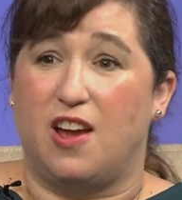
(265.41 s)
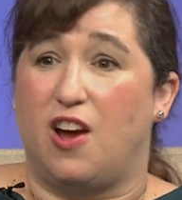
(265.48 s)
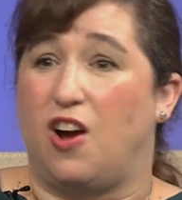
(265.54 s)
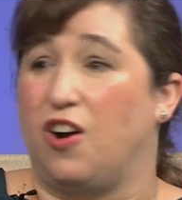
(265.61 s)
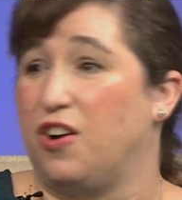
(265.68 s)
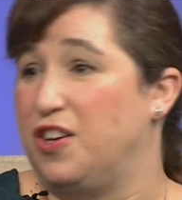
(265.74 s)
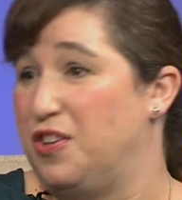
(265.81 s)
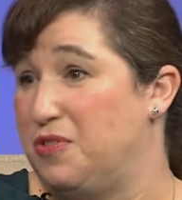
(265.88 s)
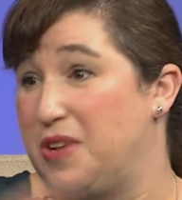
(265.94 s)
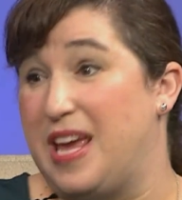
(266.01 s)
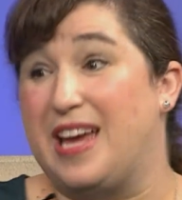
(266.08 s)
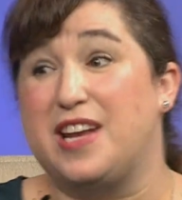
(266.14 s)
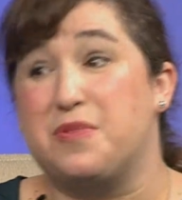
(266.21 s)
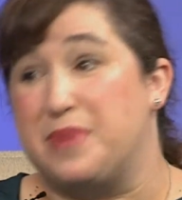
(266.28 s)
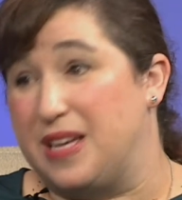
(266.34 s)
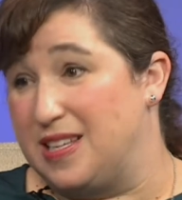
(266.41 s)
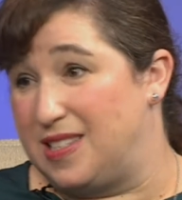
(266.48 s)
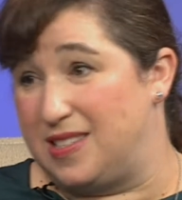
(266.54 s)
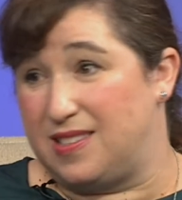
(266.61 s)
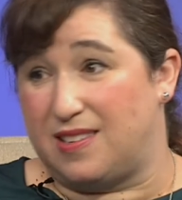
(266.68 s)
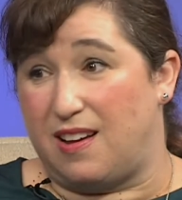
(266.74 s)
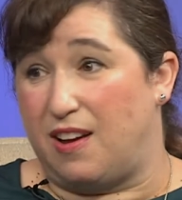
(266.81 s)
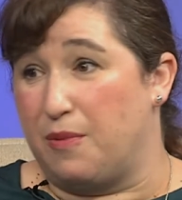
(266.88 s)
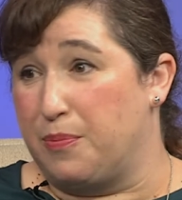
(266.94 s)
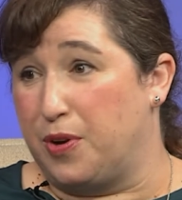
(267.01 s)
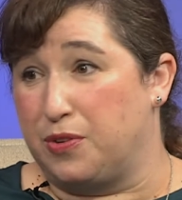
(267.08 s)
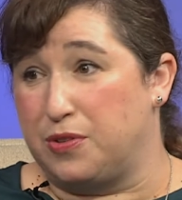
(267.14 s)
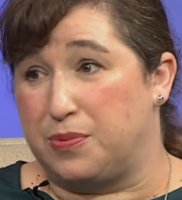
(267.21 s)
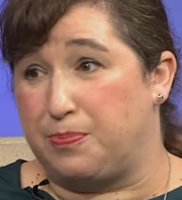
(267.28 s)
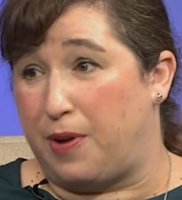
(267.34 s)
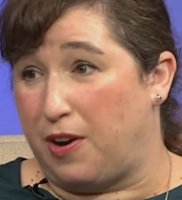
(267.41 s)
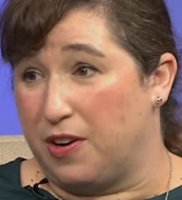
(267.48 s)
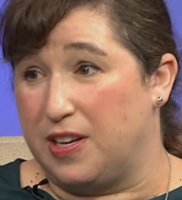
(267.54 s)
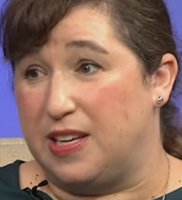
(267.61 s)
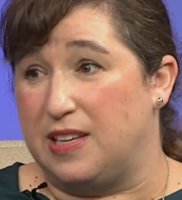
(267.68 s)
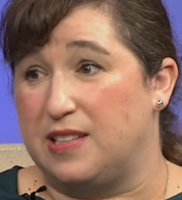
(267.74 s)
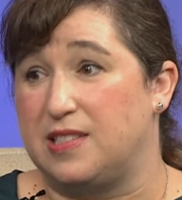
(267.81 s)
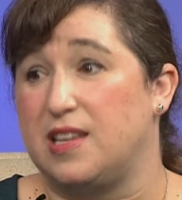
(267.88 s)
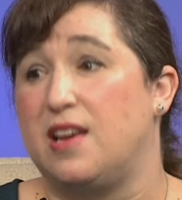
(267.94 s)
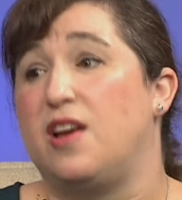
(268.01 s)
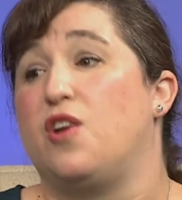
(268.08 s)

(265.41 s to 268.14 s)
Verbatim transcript: are unanimous on both parties